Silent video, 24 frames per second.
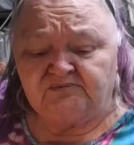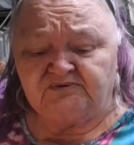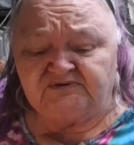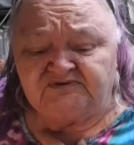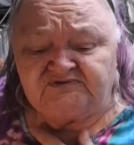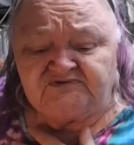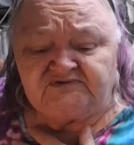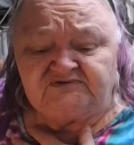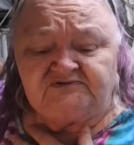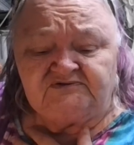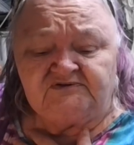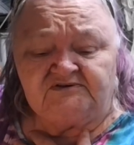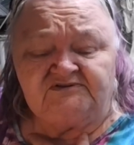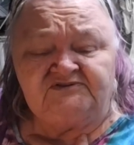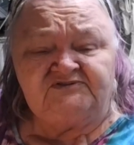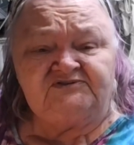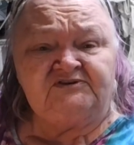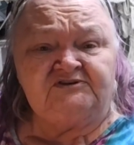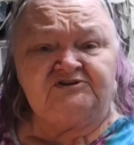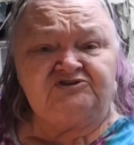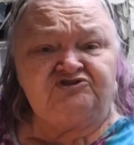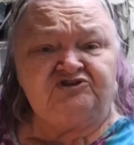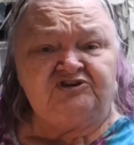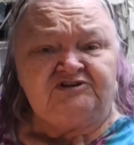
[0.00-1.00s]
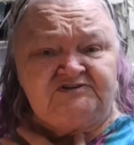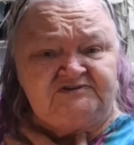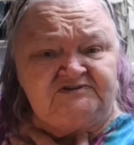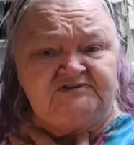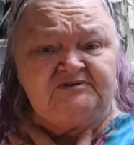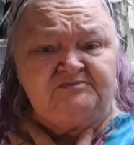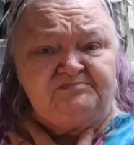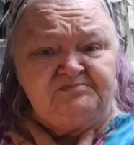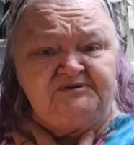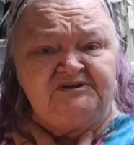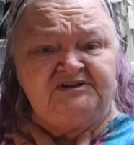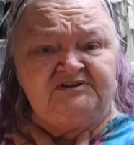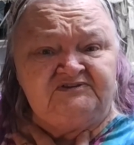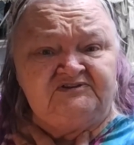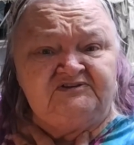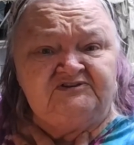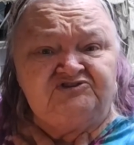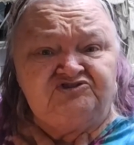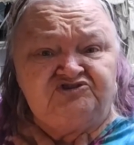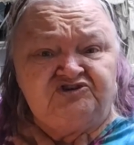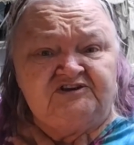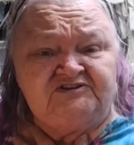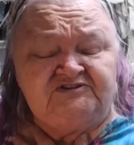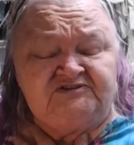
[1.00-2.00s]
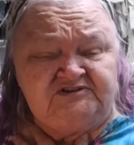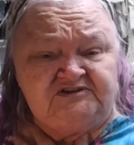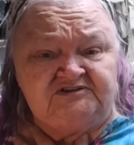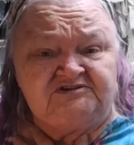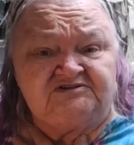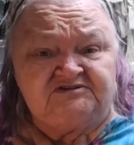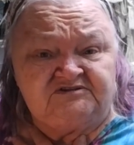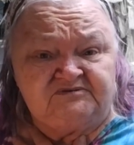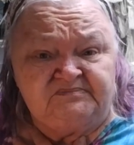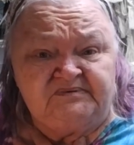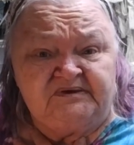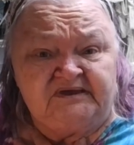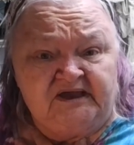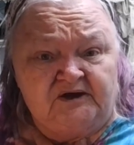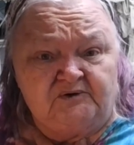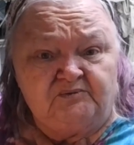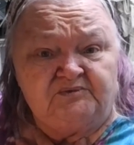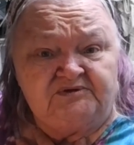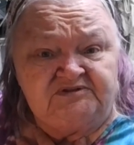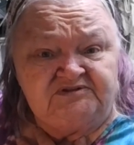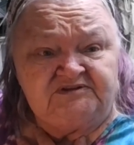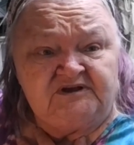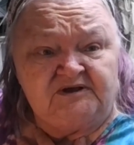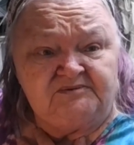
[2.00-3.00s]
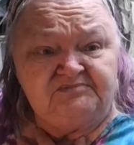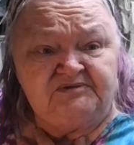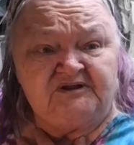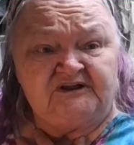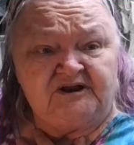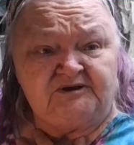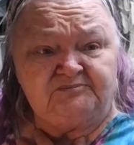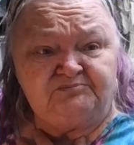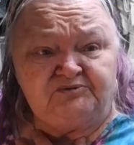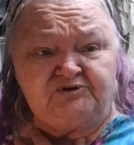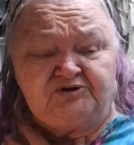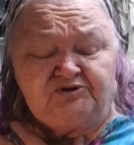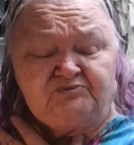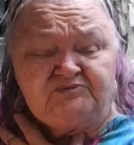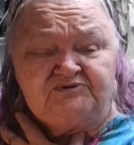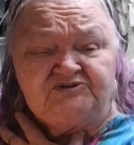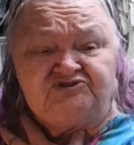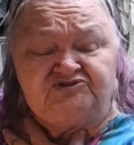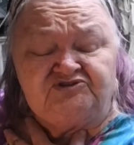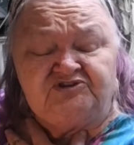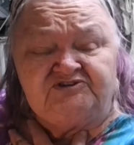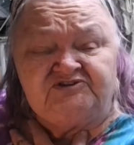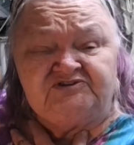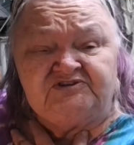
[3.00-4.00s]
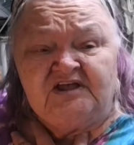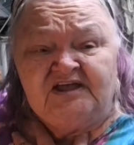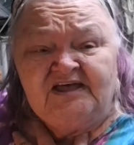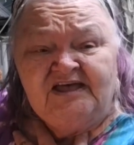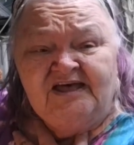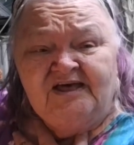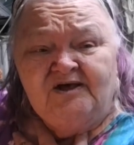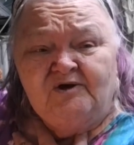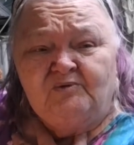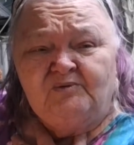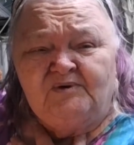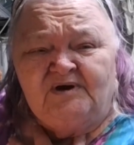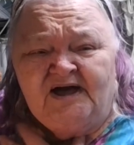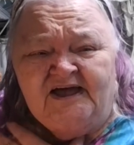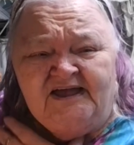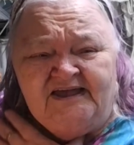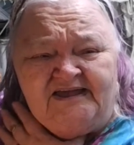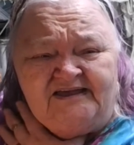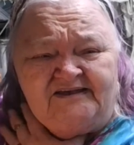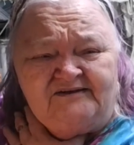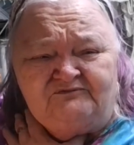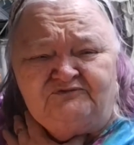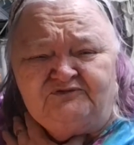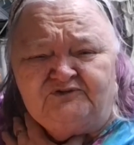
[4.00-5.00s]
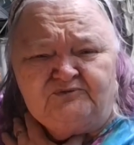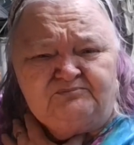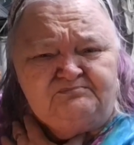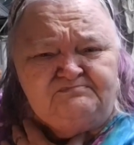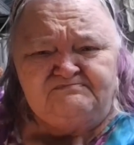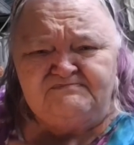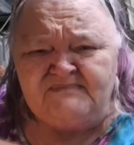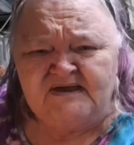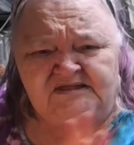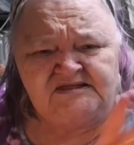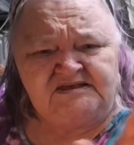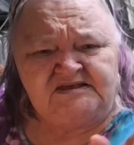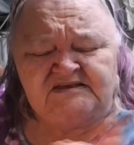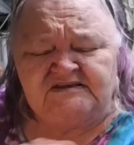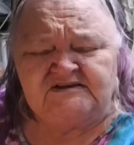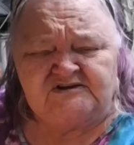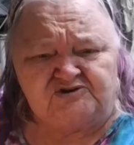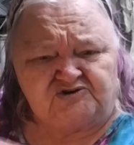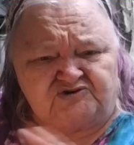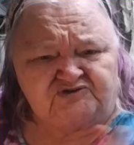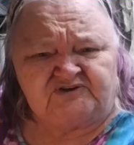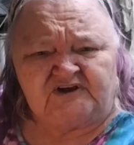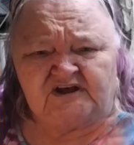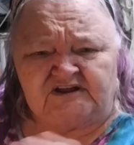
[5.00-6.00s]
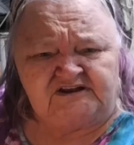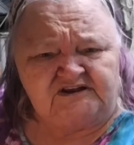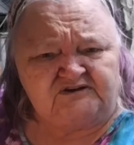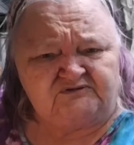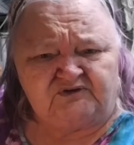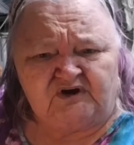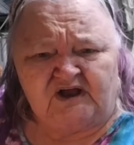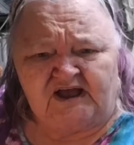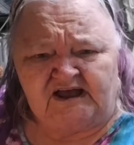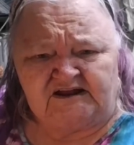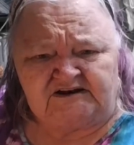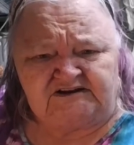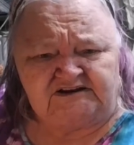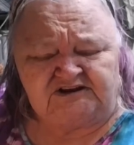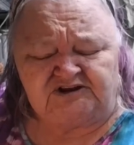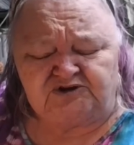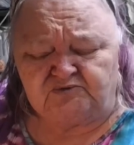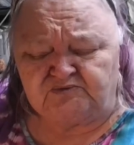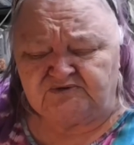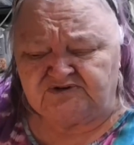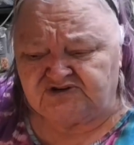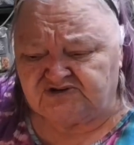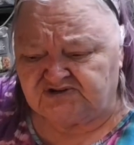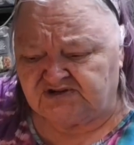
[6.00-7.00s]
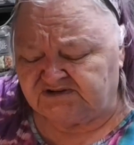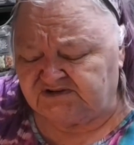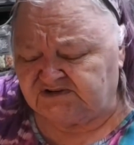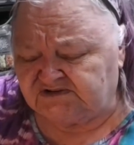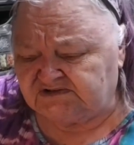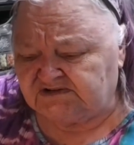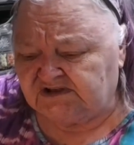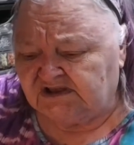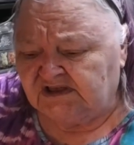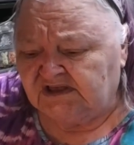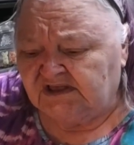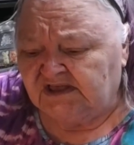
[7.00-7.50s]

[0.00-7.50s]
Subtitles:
Somebody suggested to me at one time that I put a wish list. Well, for many years I never had any wish lists.